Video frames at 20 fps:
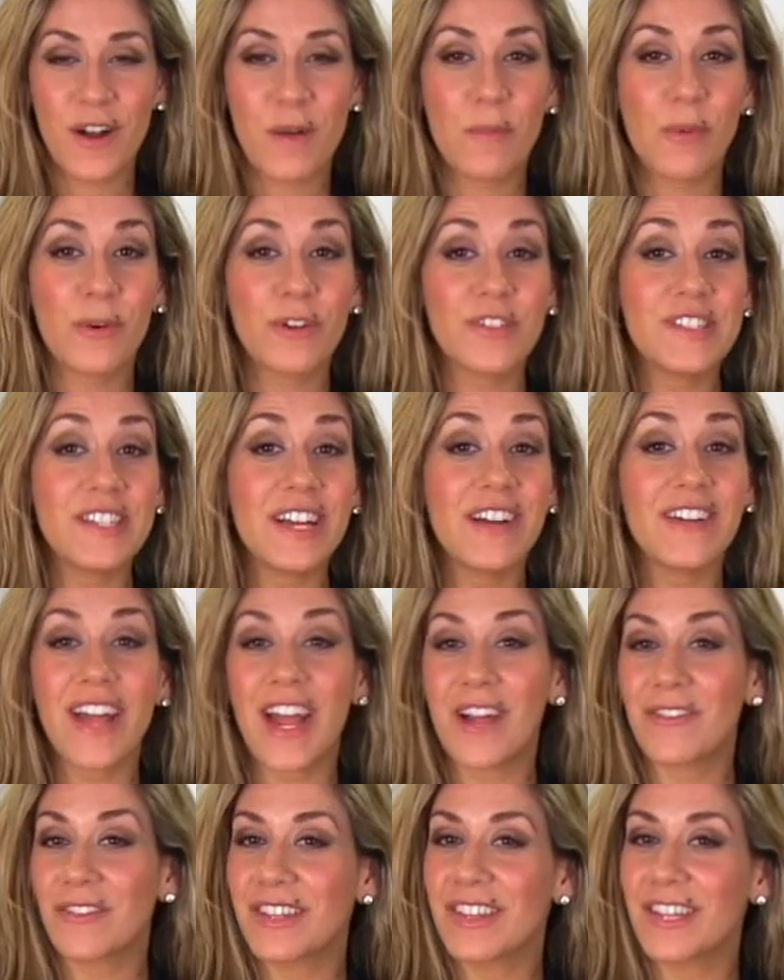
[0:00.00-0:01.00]
Portion out
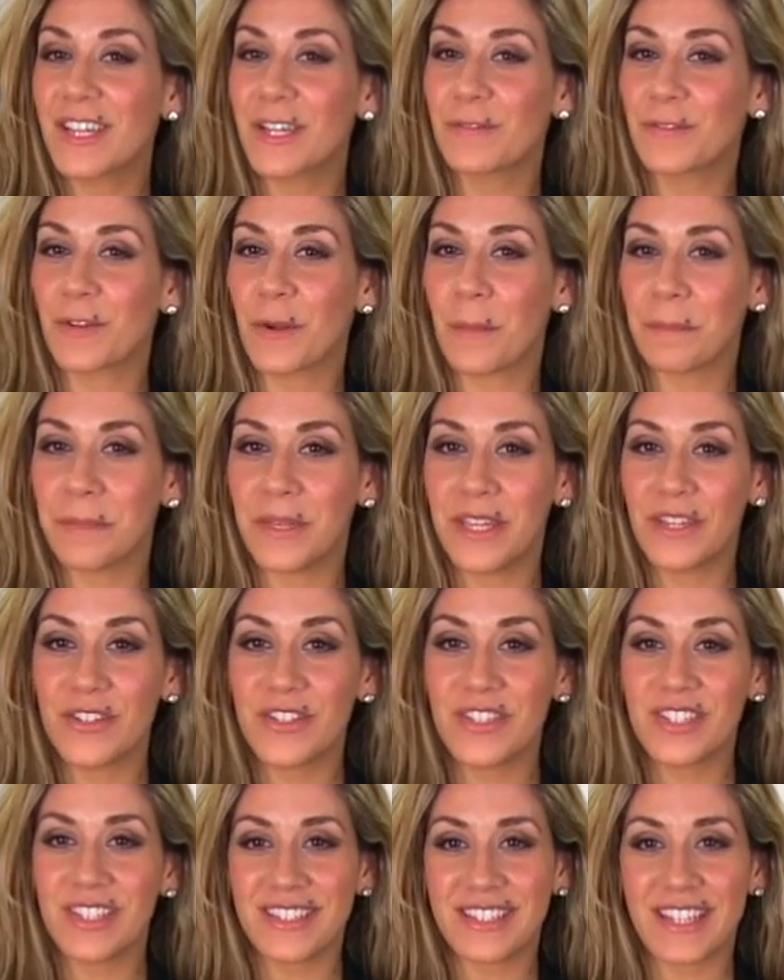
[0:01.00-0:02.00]
everything from
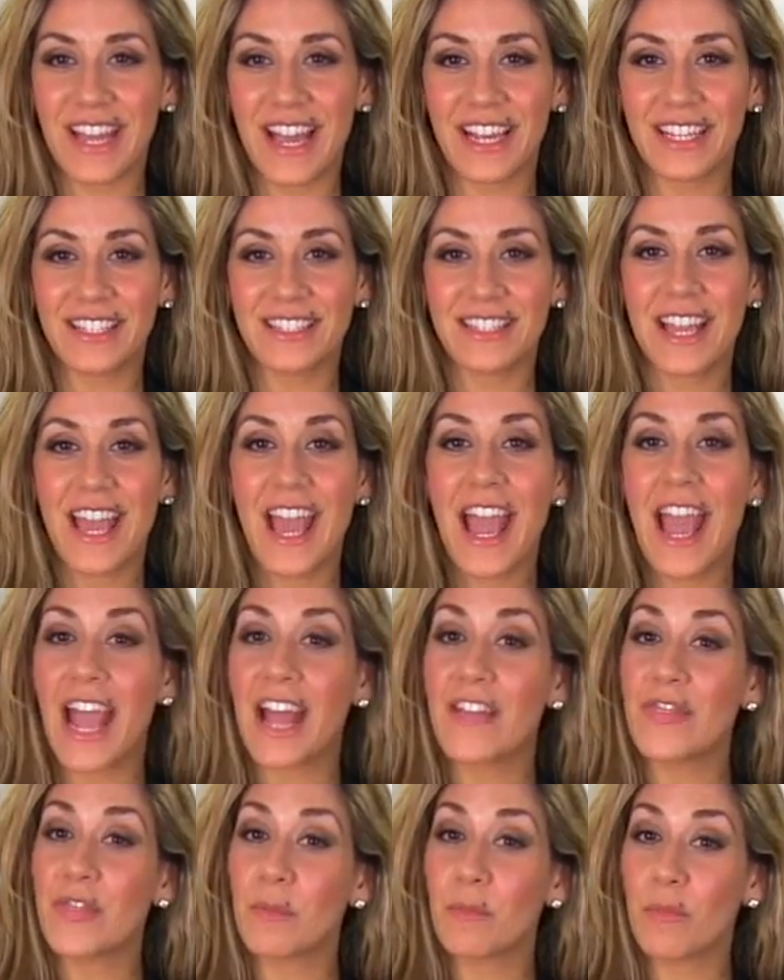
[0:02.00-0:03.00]
meals to snacks,
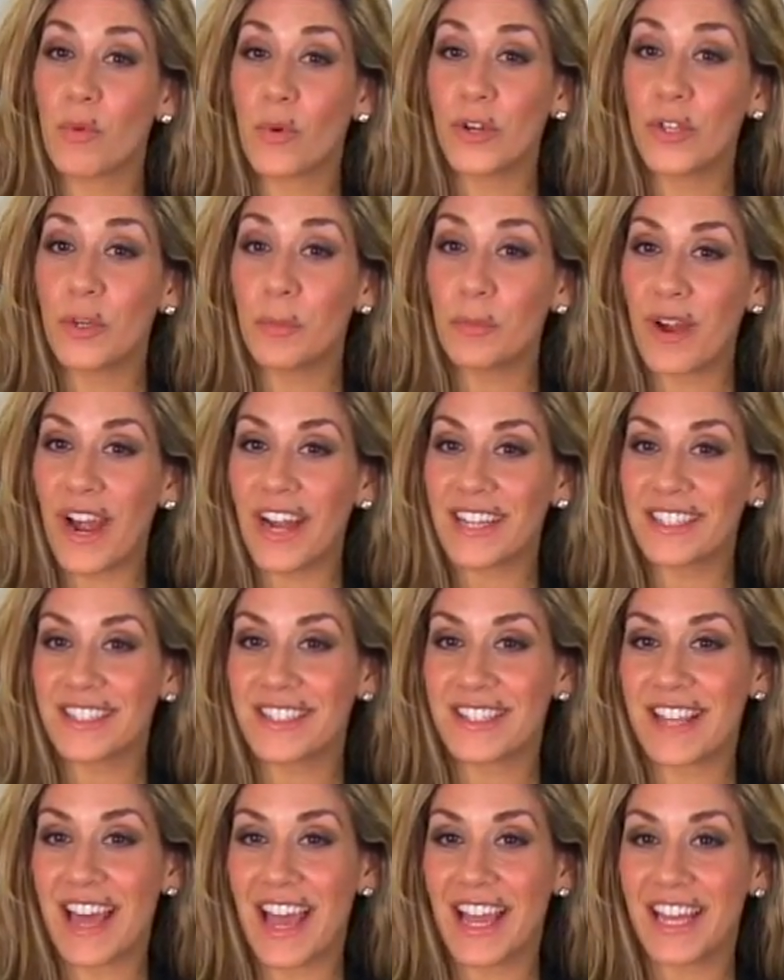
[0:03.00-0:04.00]
and the more you
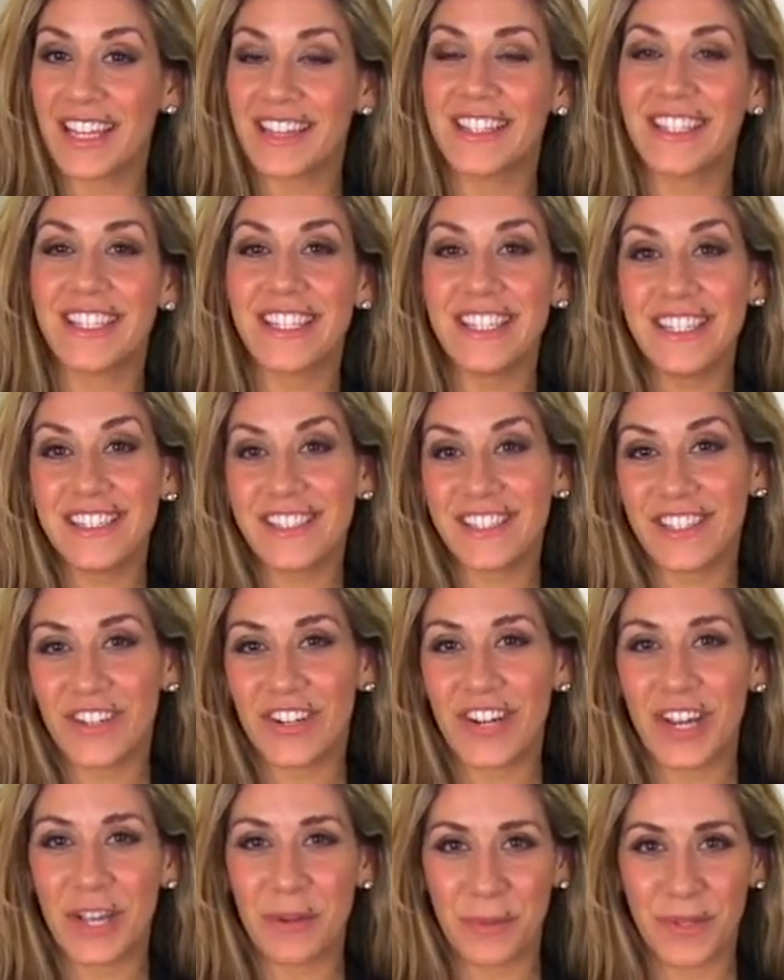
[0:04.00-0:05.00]
practice that, the
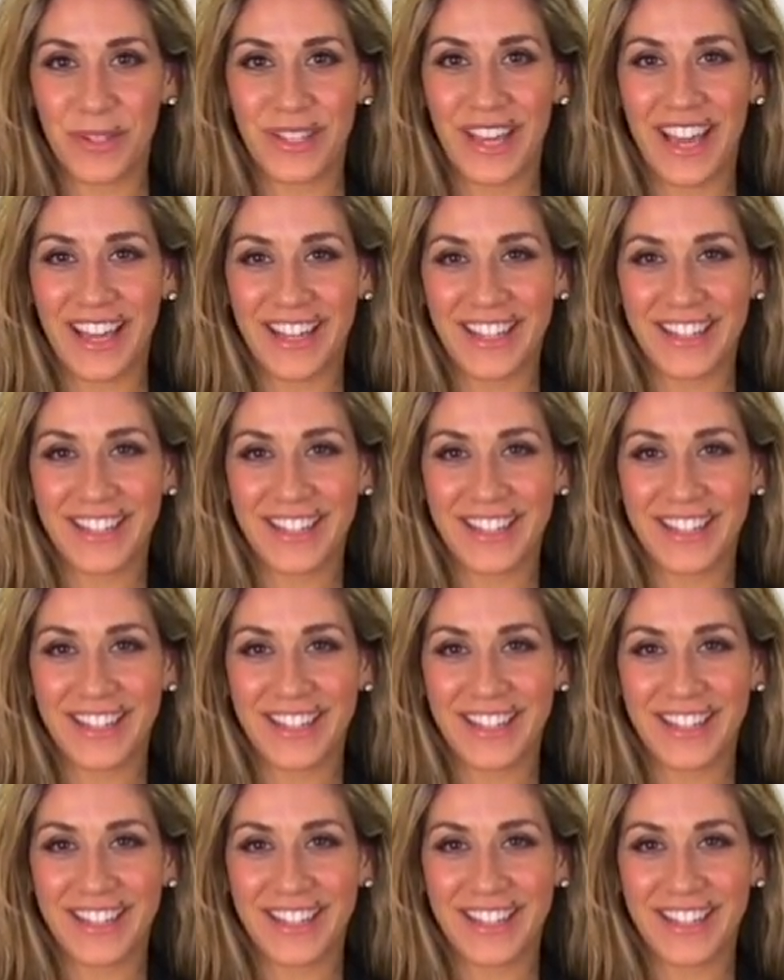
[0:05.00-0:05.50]
easier it will get.